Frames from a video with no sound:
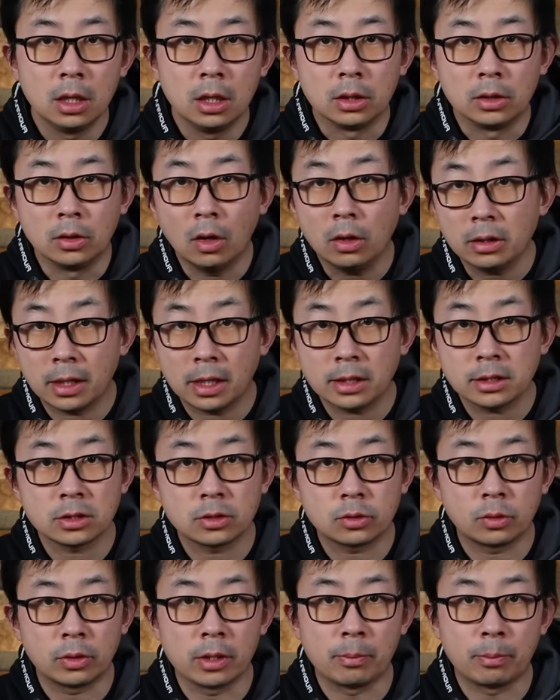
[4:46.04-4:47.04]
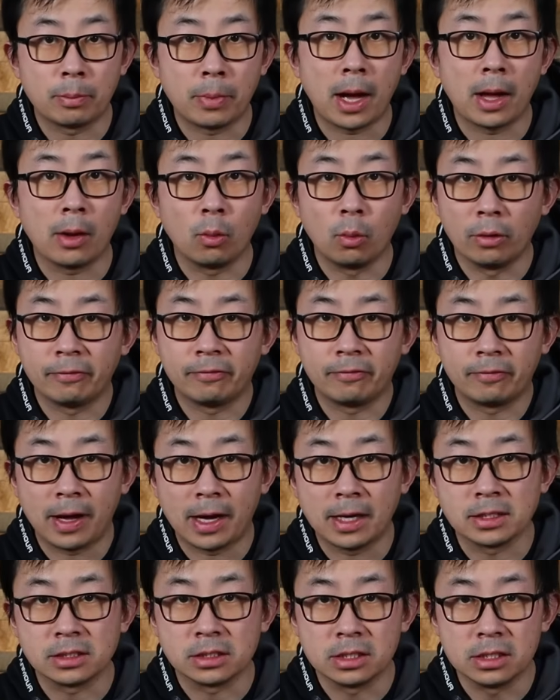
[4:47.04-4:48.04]
not necessarily by what
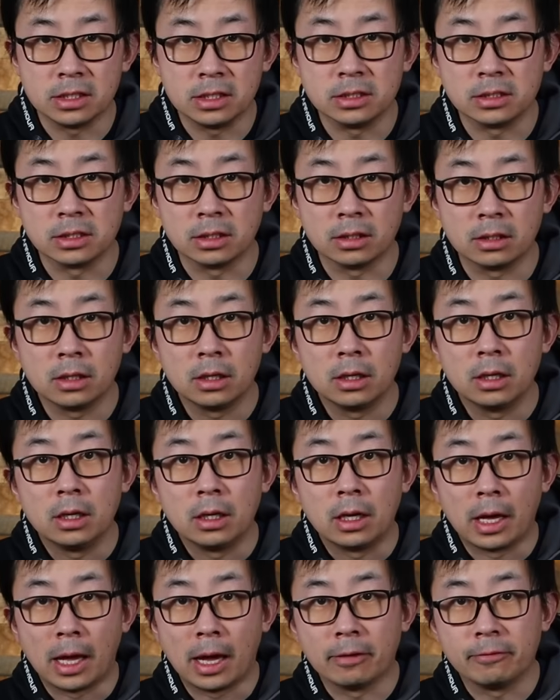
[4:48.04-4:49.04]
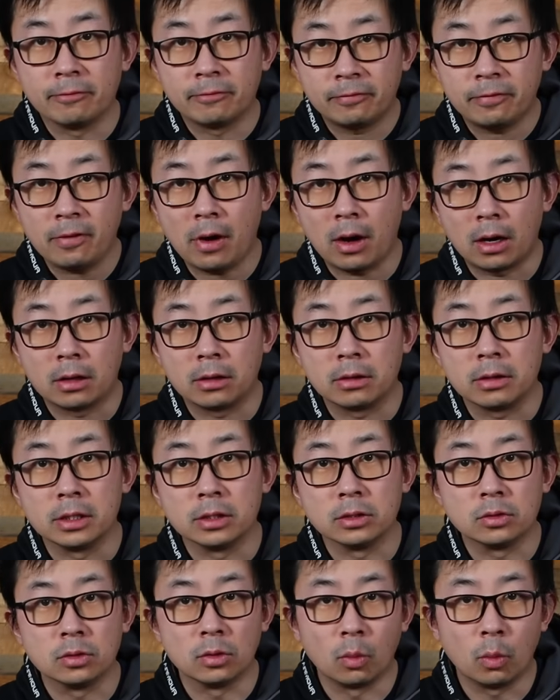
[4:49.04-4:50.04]
flies easier and far
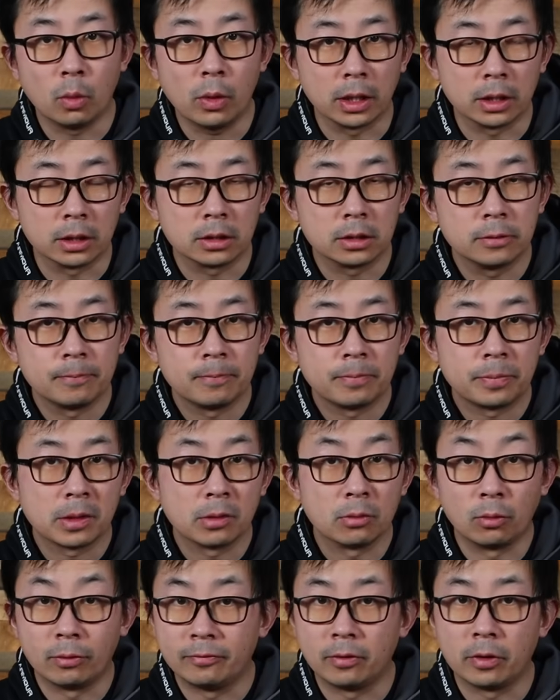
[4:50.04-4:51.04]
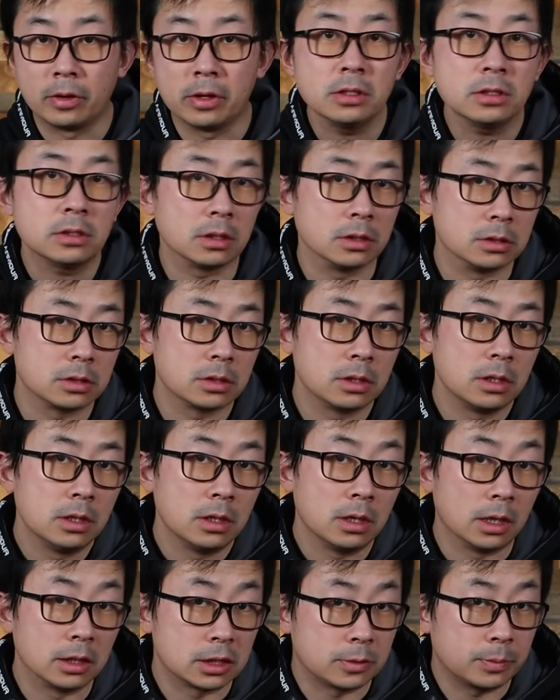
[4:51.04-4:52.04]
into the wind. Well, for instance,
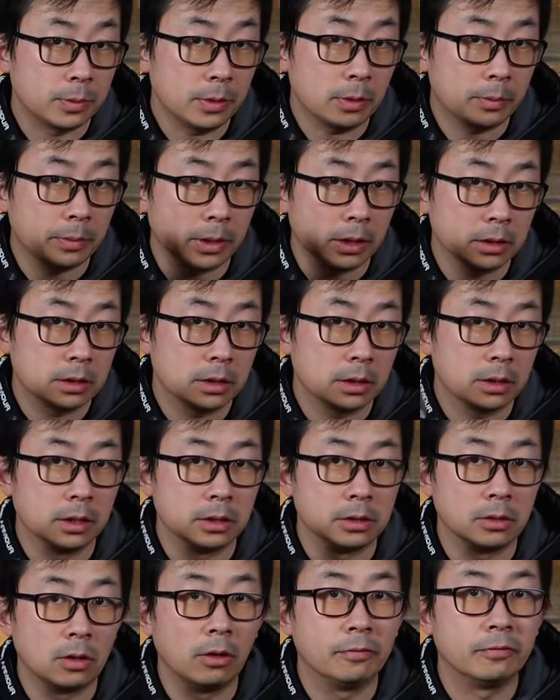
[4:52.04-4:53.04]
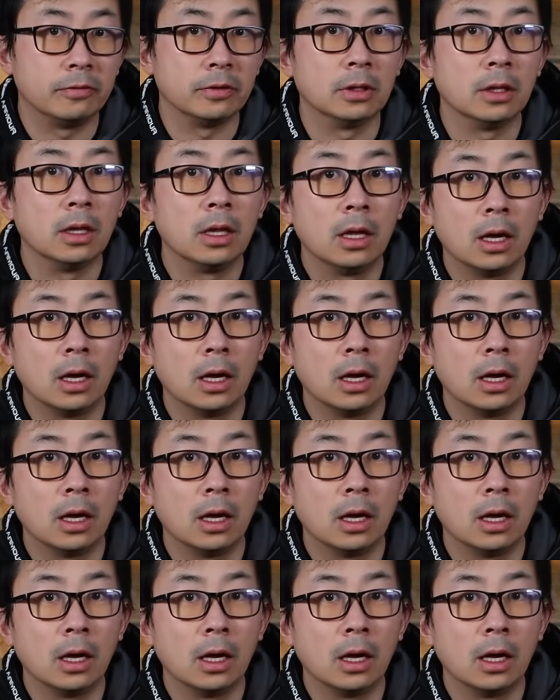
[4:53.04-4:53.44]
a spinnerbait is often